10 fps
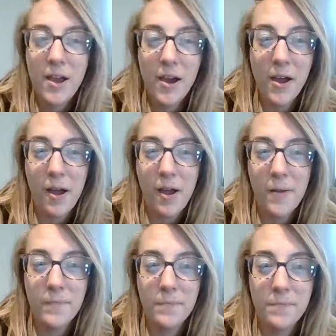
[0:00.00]

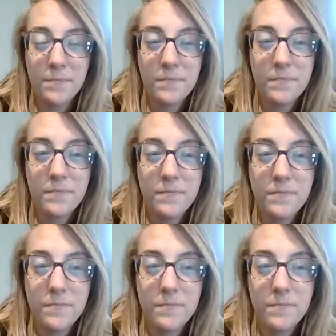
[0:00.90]
Um,
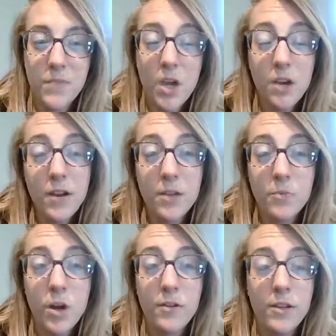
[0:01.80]
all right.
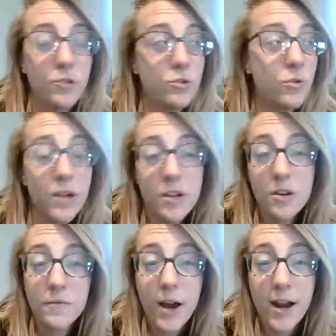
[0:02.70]
Well, enjoy your
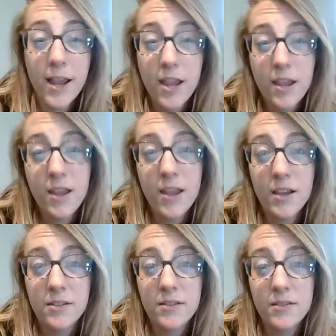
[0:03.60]
Friday,
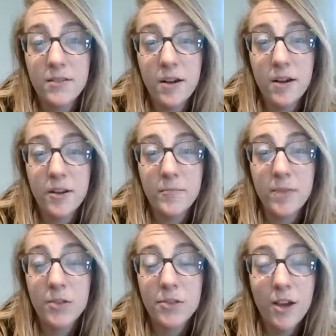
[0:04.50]
and um,
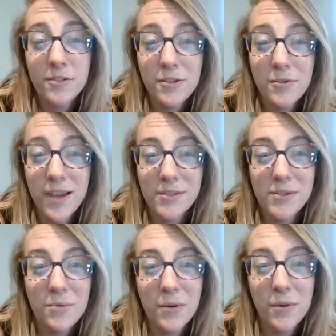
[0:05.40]
I'll talk to you guys
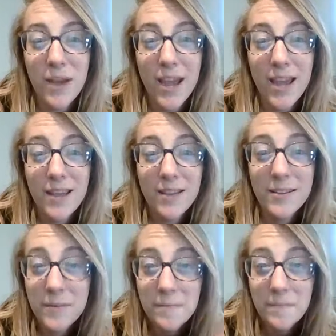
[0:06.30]
soon, okay?
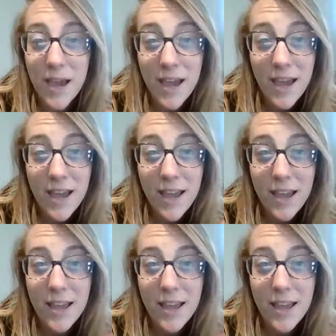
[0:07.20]
Bye.